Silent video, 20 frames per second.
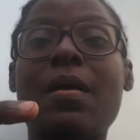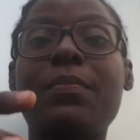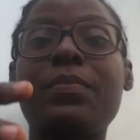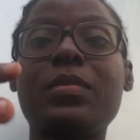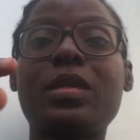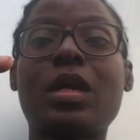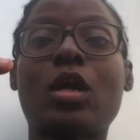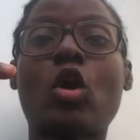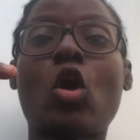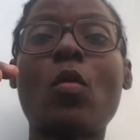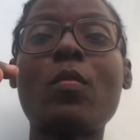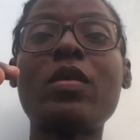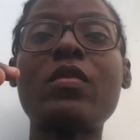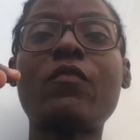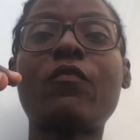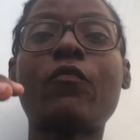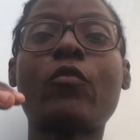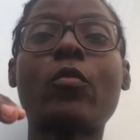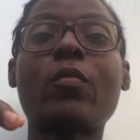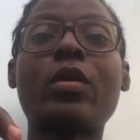you're coming
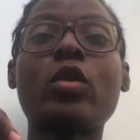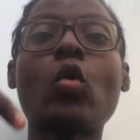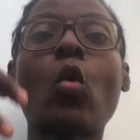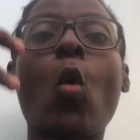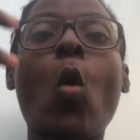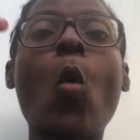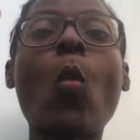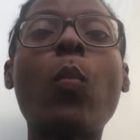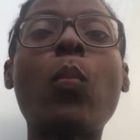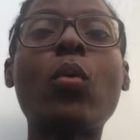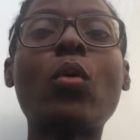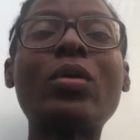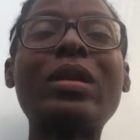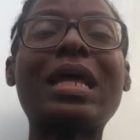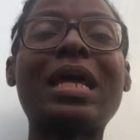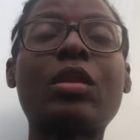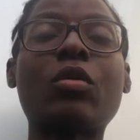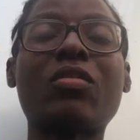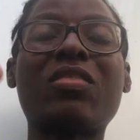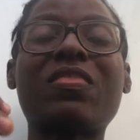from an open
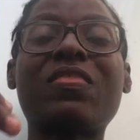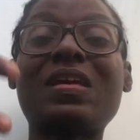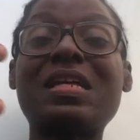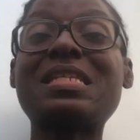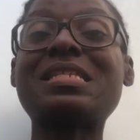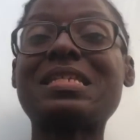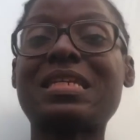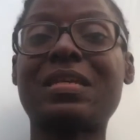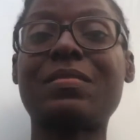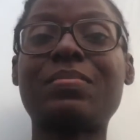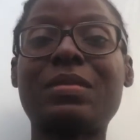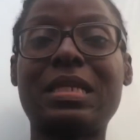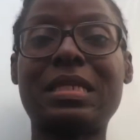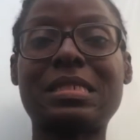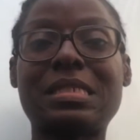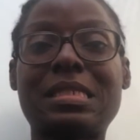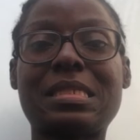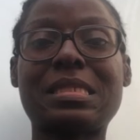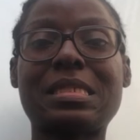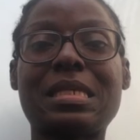and authentic
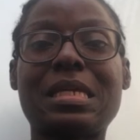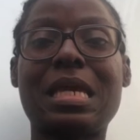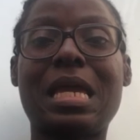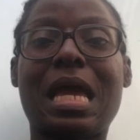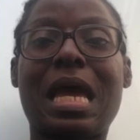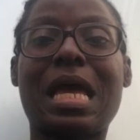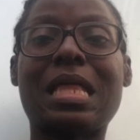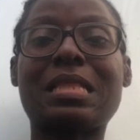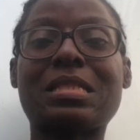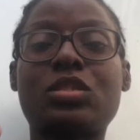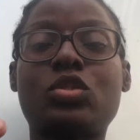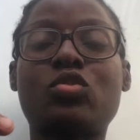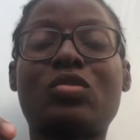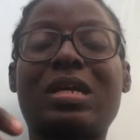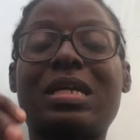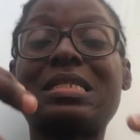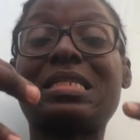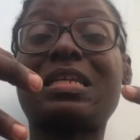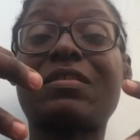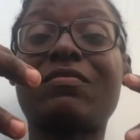place. And you
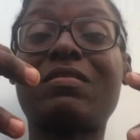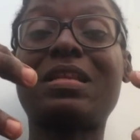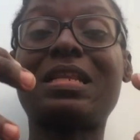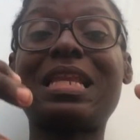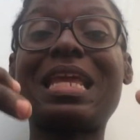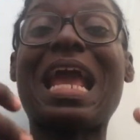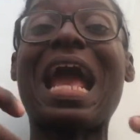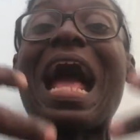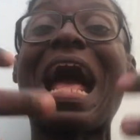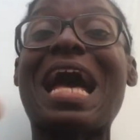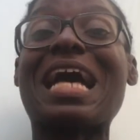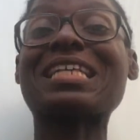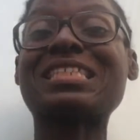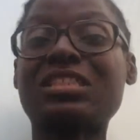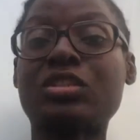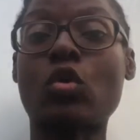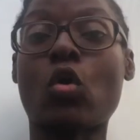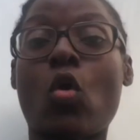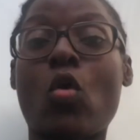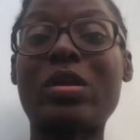can definitely
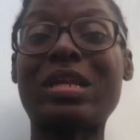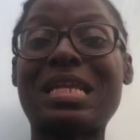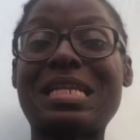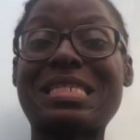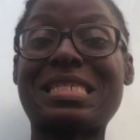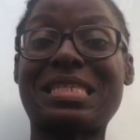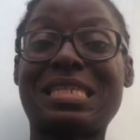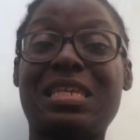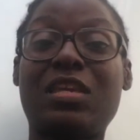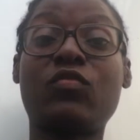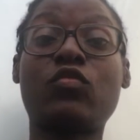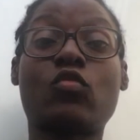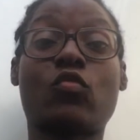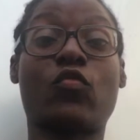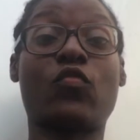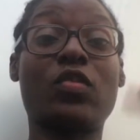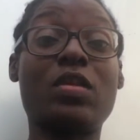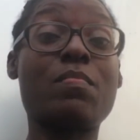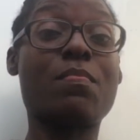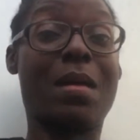ask your audience to give you
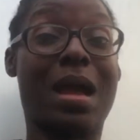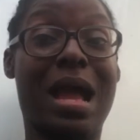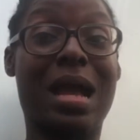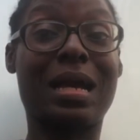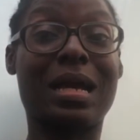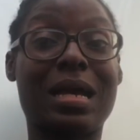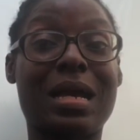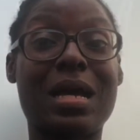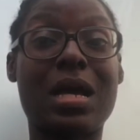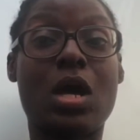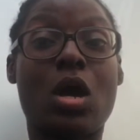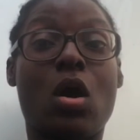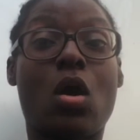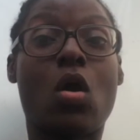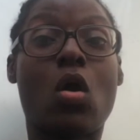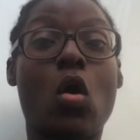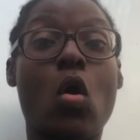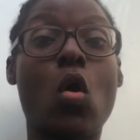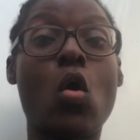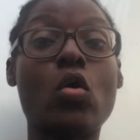feedback
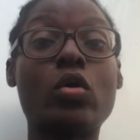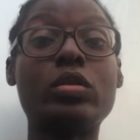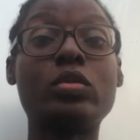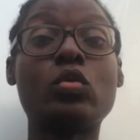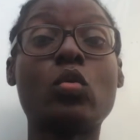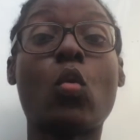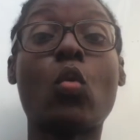on